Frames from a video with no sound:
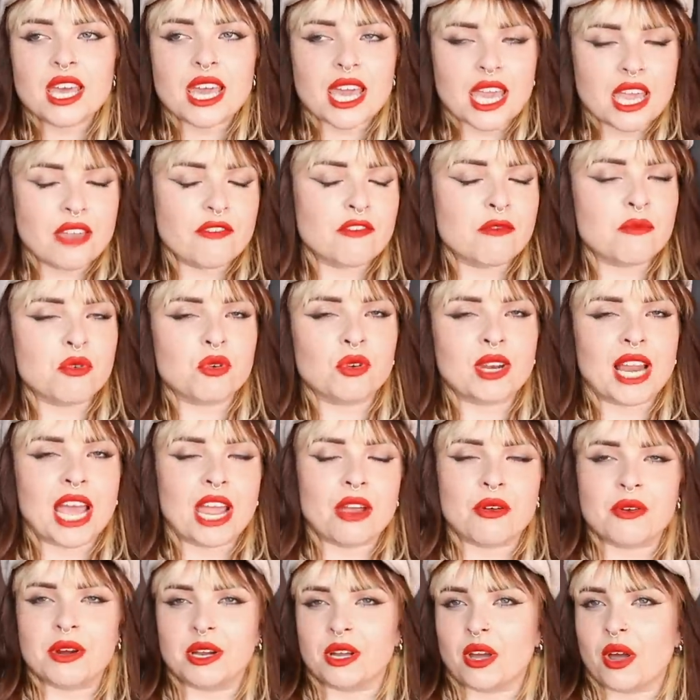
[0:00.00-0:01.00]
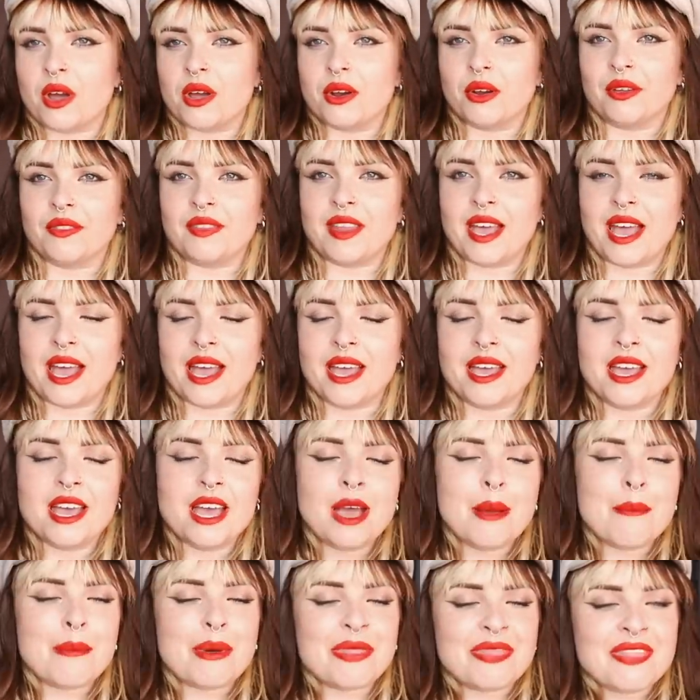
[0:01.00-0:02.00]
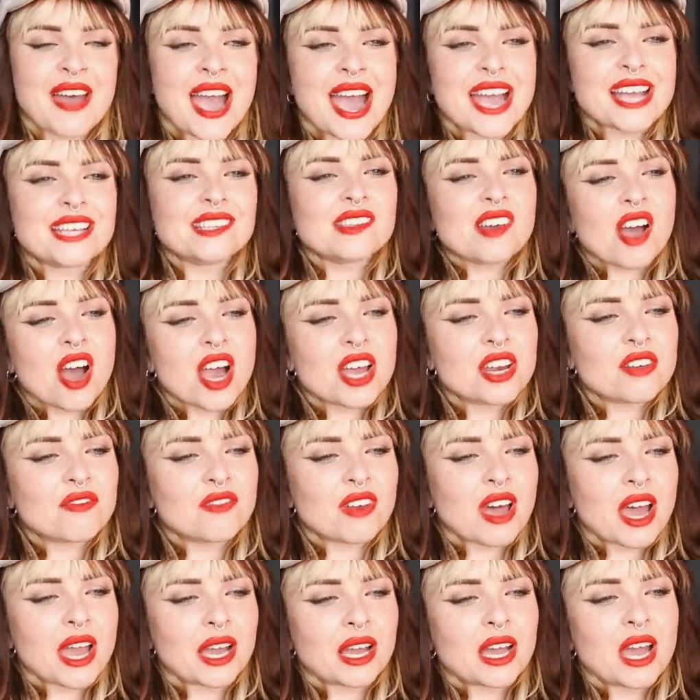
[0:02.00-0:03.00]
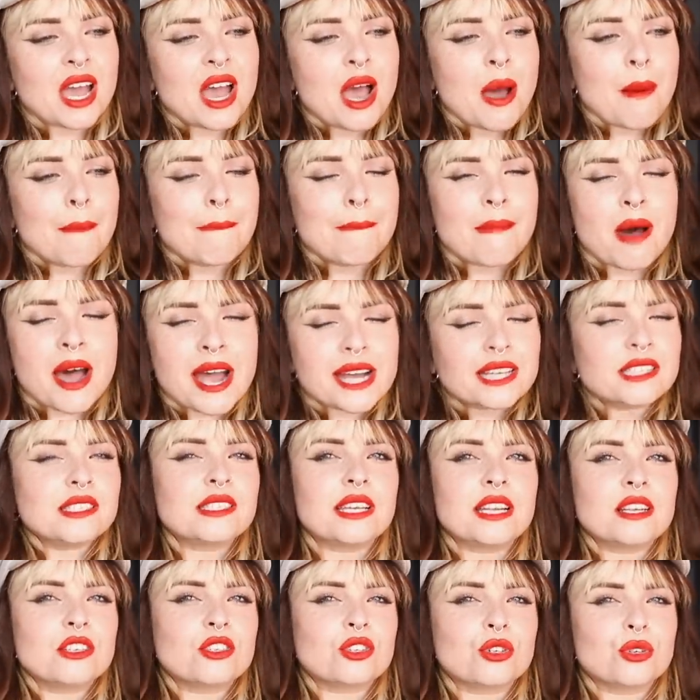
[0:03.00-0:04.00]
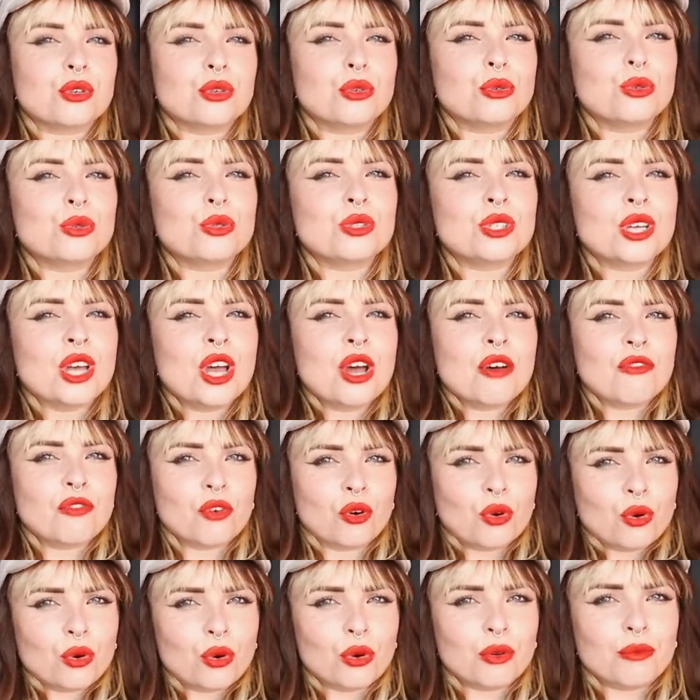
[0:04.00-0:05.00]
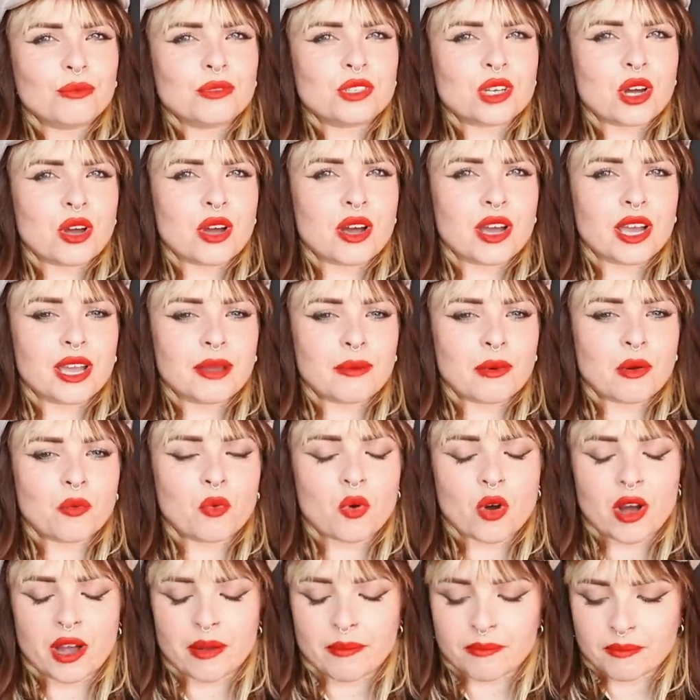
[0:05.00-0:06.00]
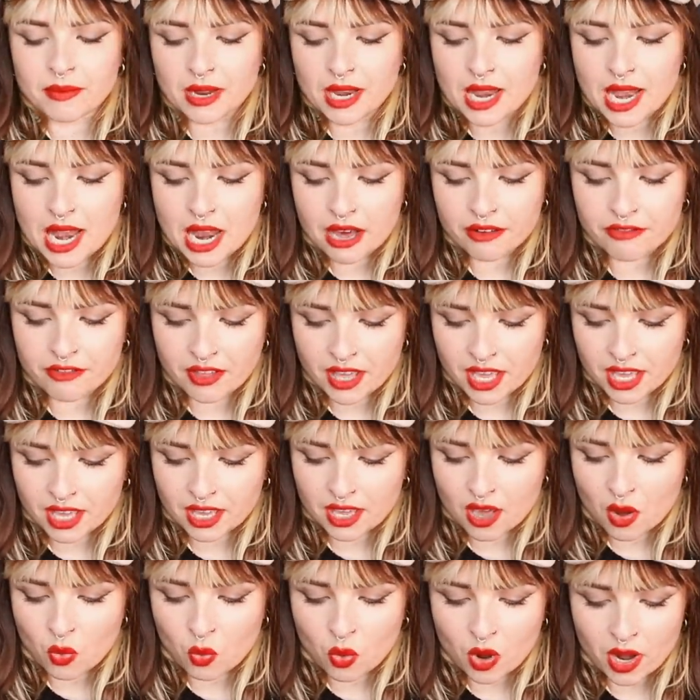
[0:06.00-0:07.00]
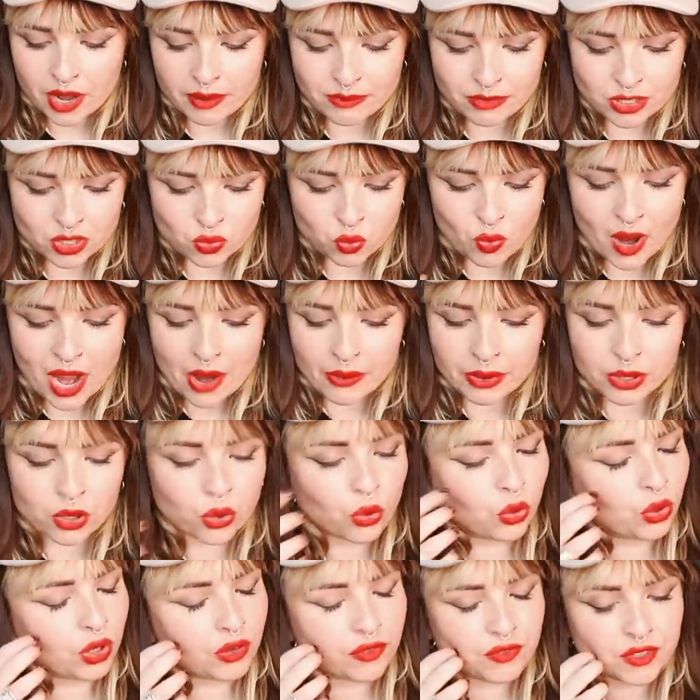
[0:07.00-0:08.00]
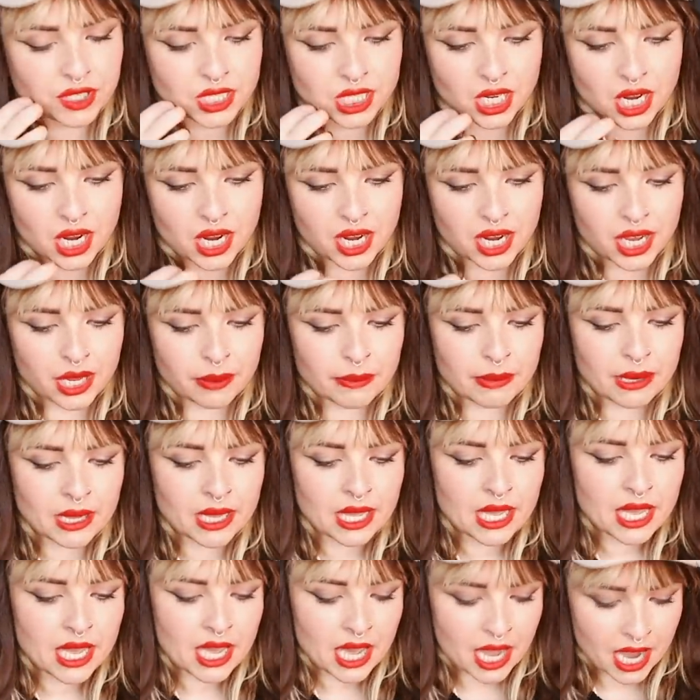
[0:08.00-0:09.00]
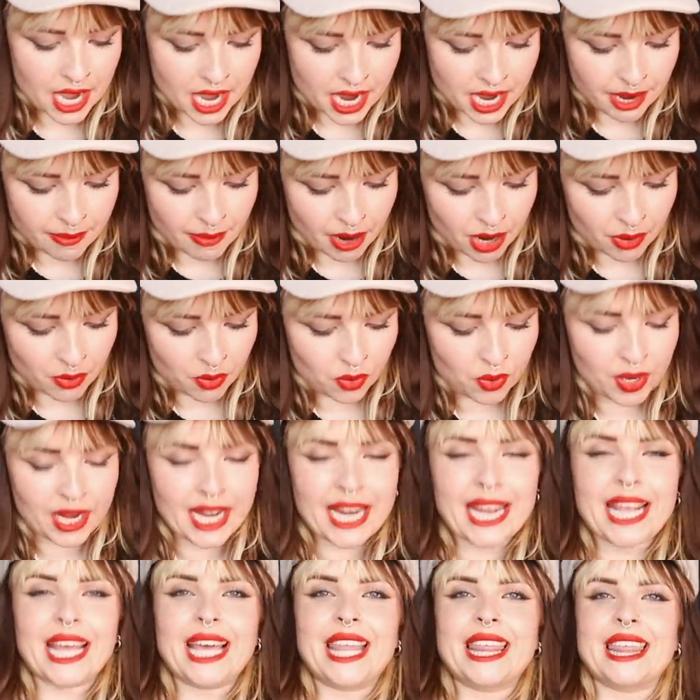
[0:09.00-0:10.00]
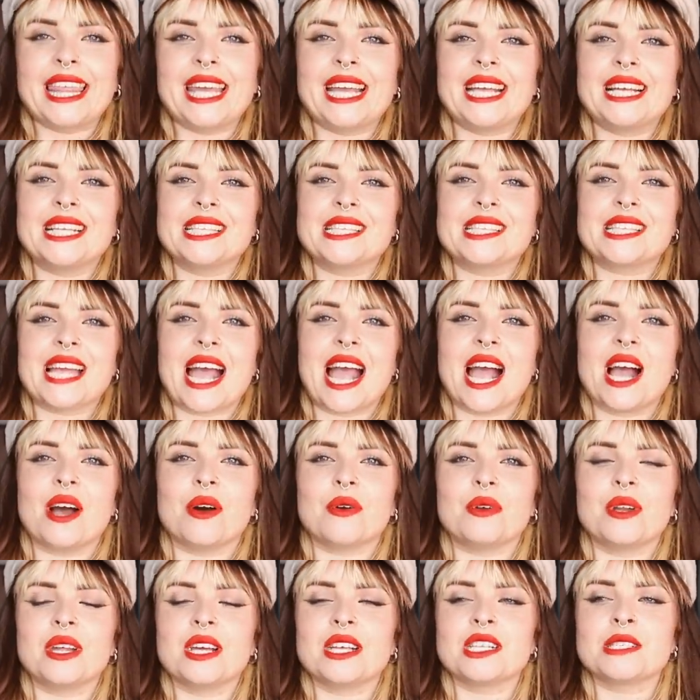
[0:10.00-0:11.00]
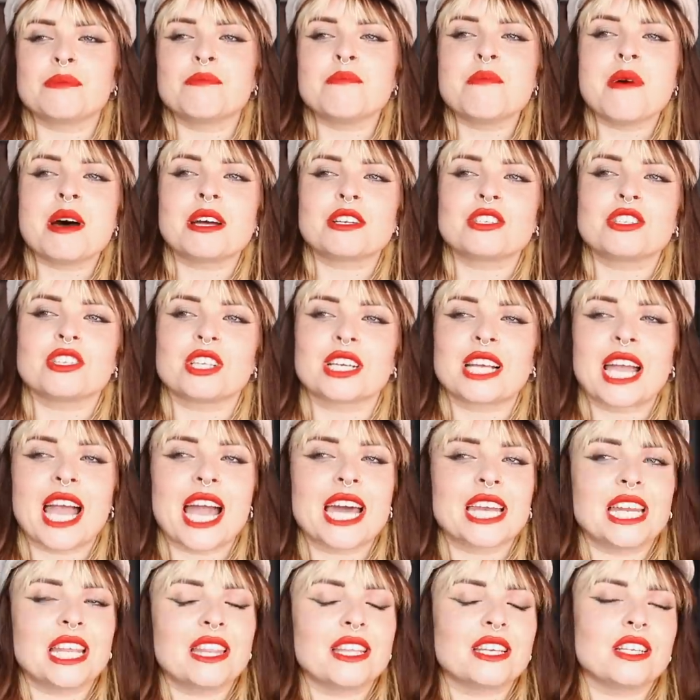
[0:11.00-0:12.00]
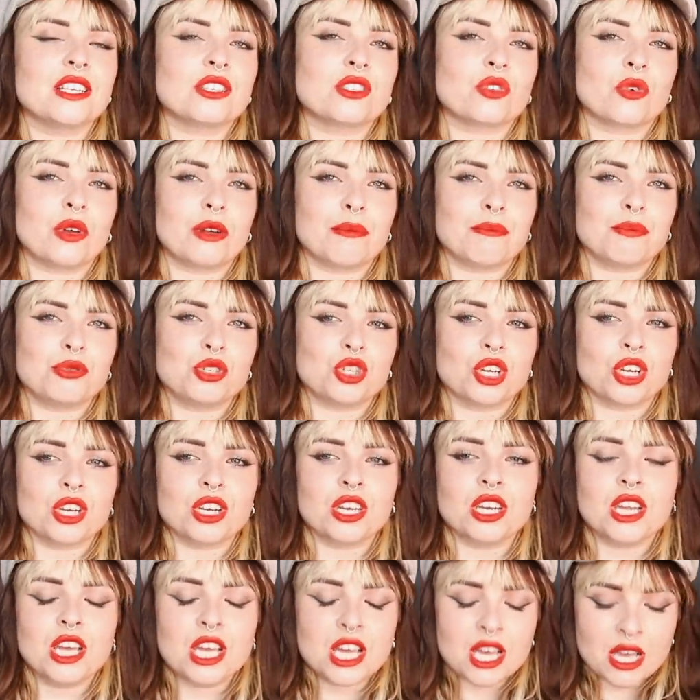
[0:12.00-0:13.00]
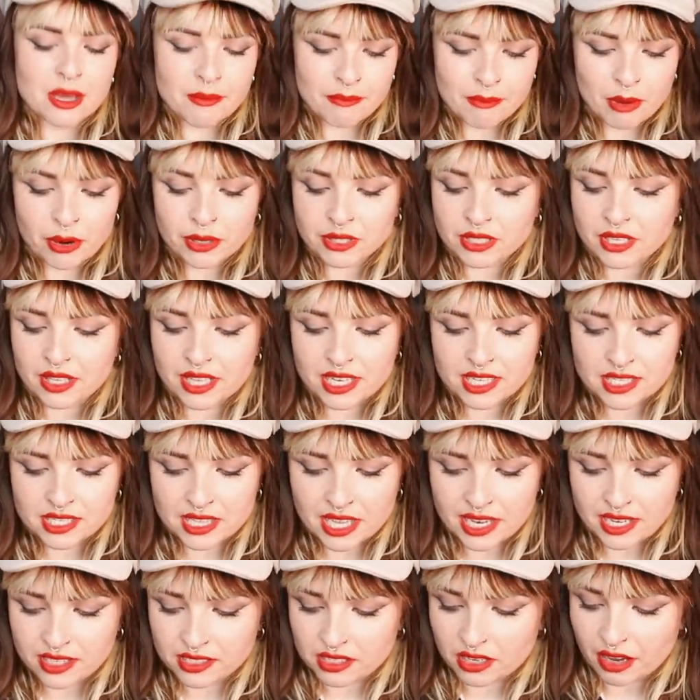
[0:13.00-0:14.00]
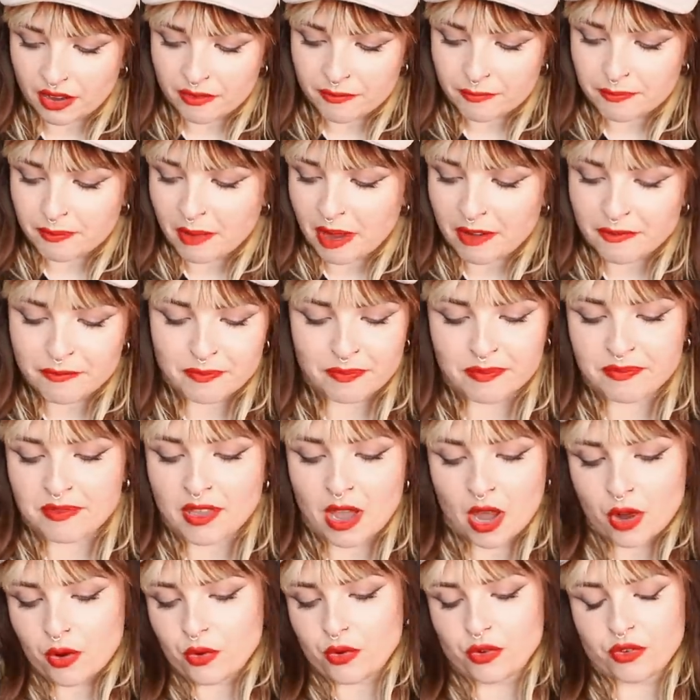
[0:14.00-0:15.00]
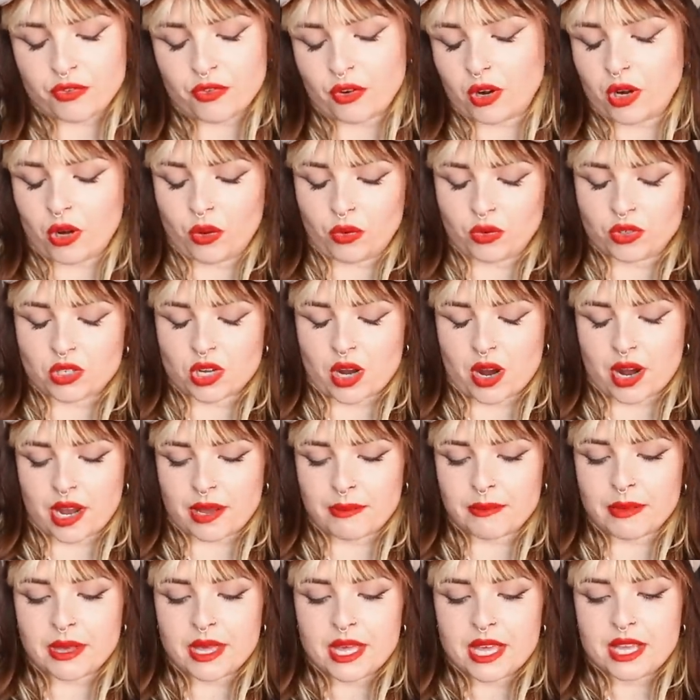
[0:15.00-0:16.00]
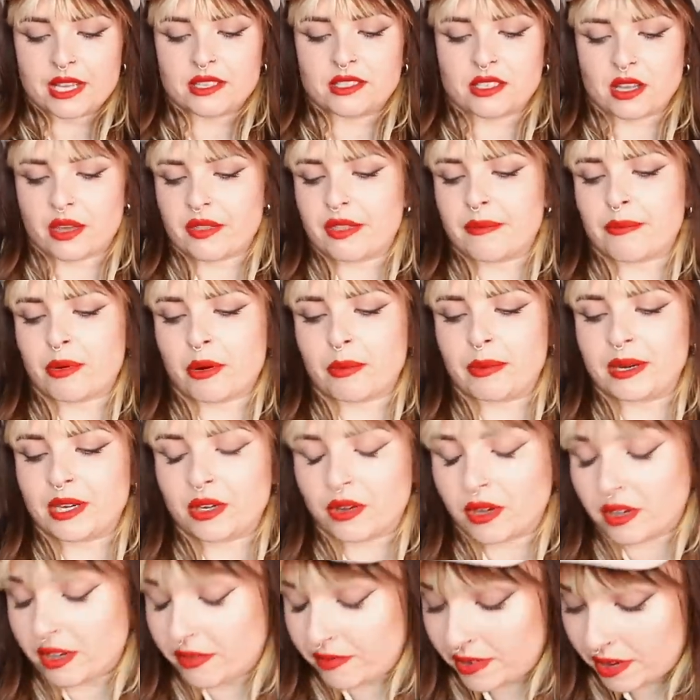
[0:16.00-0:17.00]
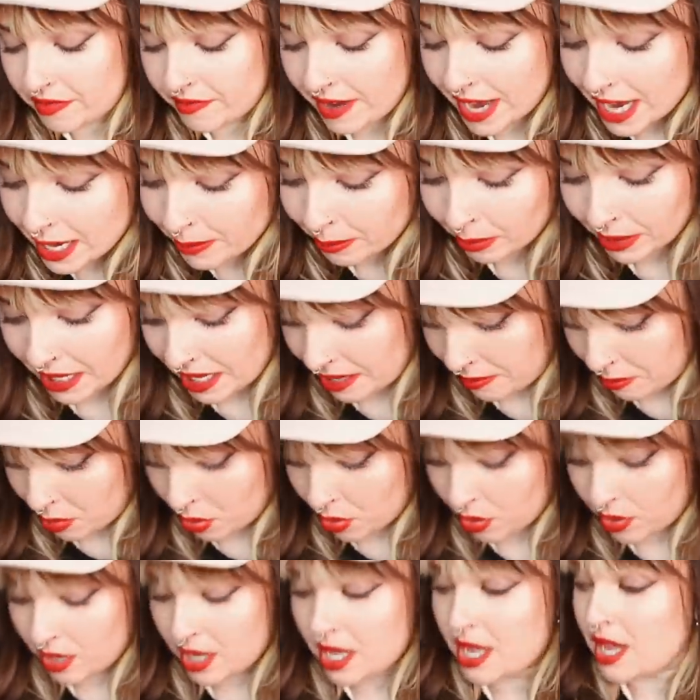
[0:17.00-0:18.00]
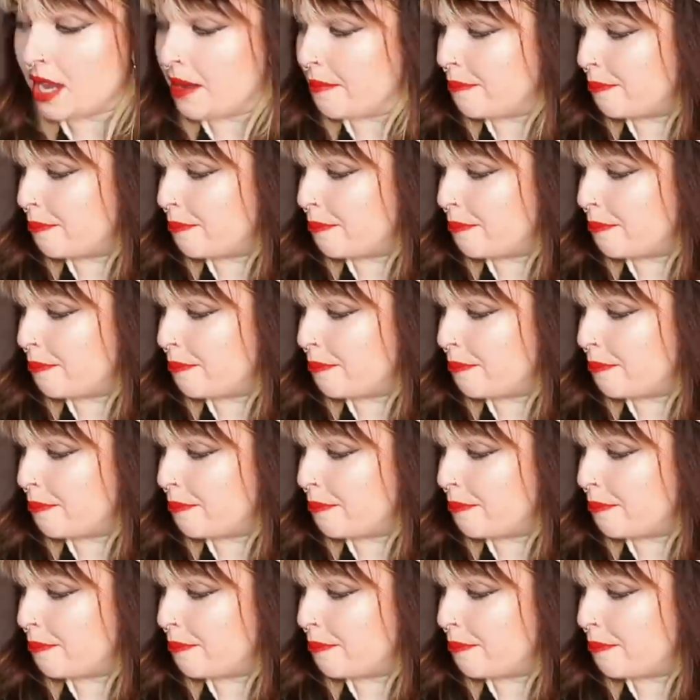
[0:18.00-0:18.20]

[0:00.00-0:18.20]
Even more layering going on there. But that is kind of like my essentials for autumn time, what I'm loving, what I'm just wearing all of the time. I will link things down as much as I can in the description. Most of these things I've owned for a long time, so they're probably not even available anymore.